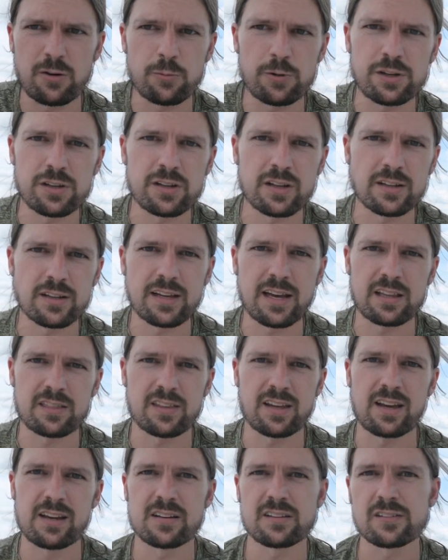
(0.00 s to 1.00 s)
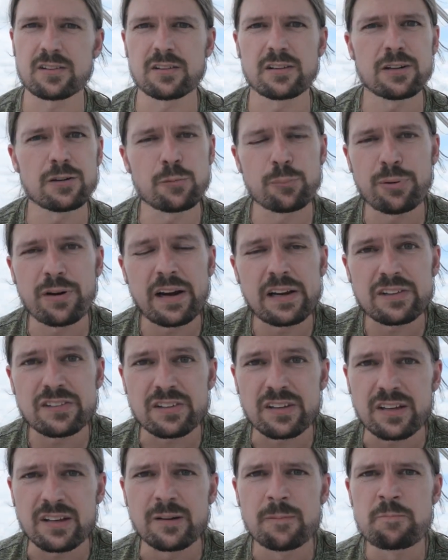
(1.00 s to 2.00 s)
where you can get that. It's a little
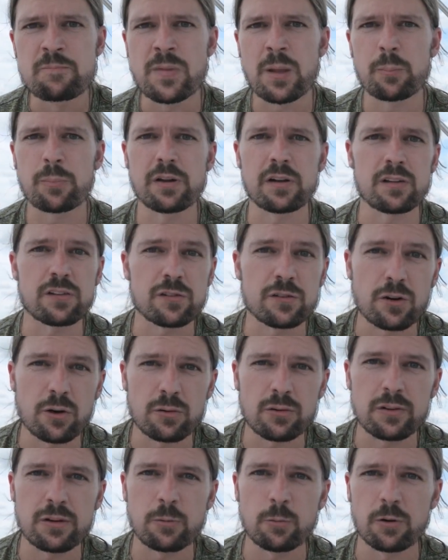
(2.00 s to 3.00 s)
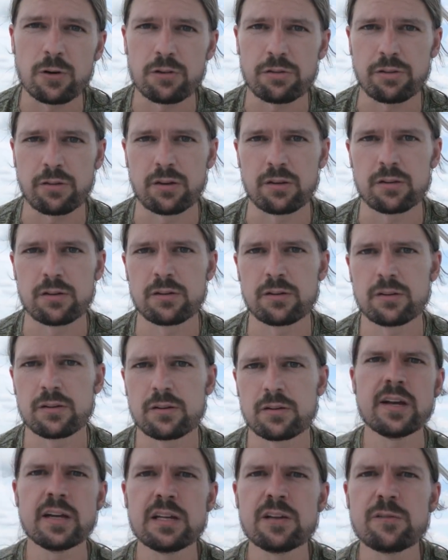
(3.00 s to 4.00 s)
pricey, but it's totally worth it.
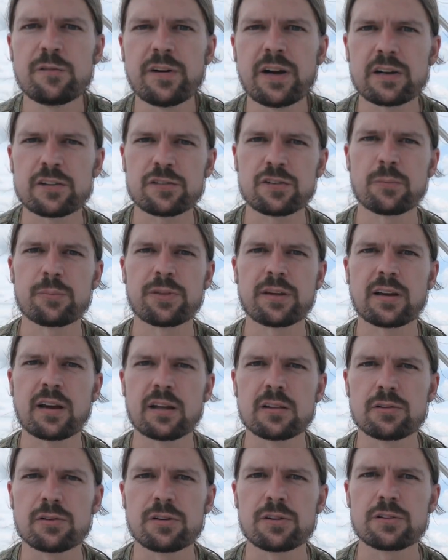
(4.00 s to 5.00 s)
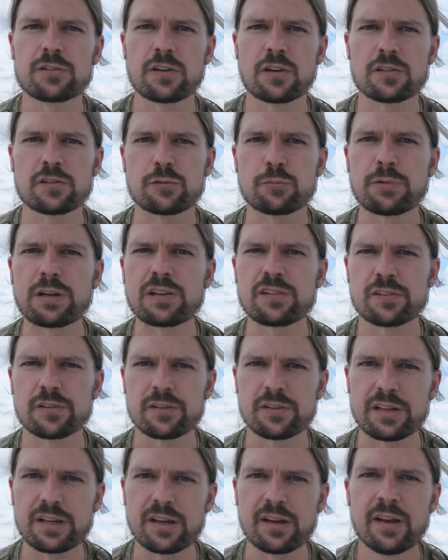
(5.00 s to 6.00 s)
And in fact, something I learned just
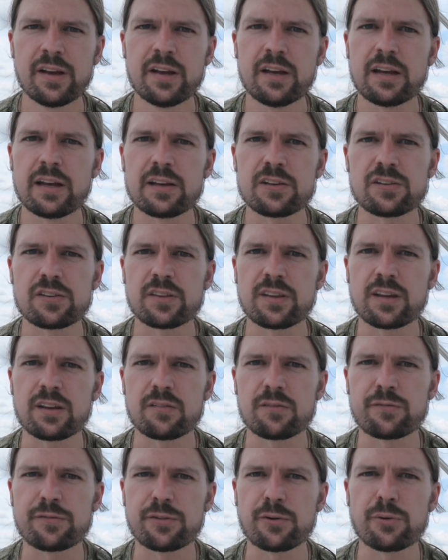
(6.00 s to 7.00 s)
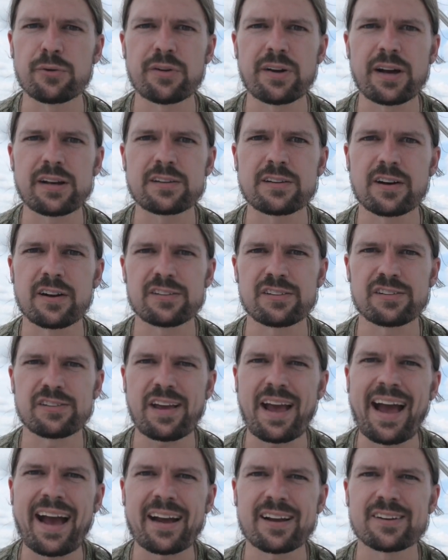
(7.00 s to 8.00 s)
recently is that fluoride causes
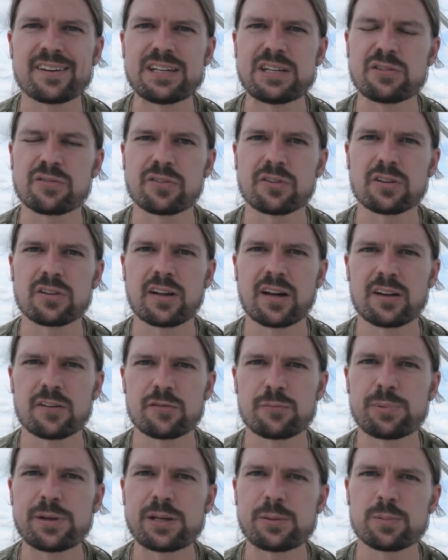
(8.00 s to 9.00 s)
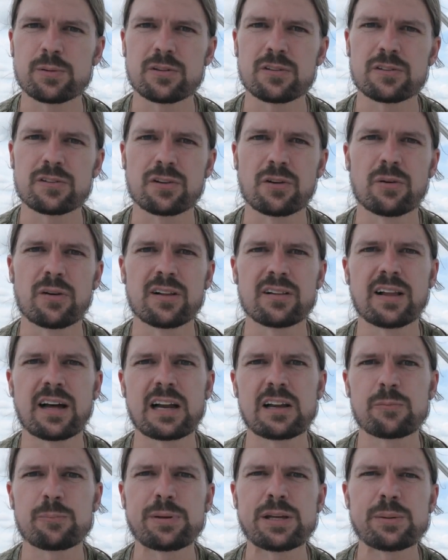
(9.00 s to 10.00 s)
acne for a lot of people. So a lot
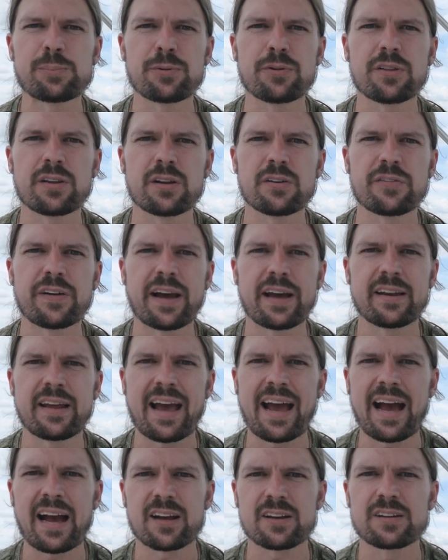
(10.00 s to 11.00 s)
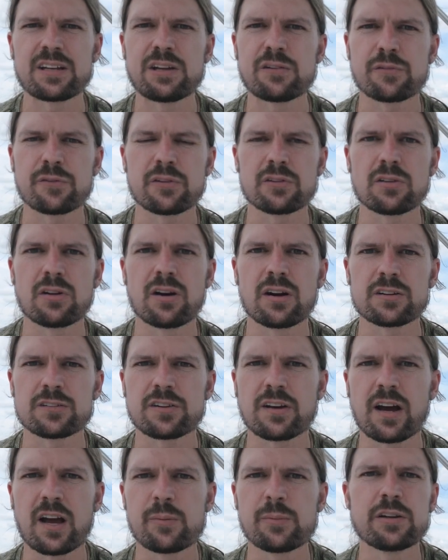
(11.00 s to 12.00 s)
of people that have had acne for a long
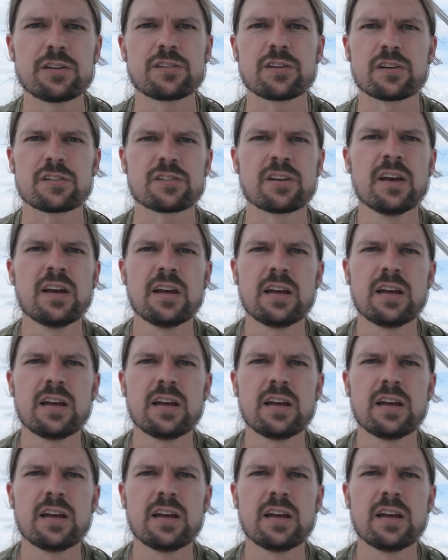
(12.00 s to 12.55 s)
time and just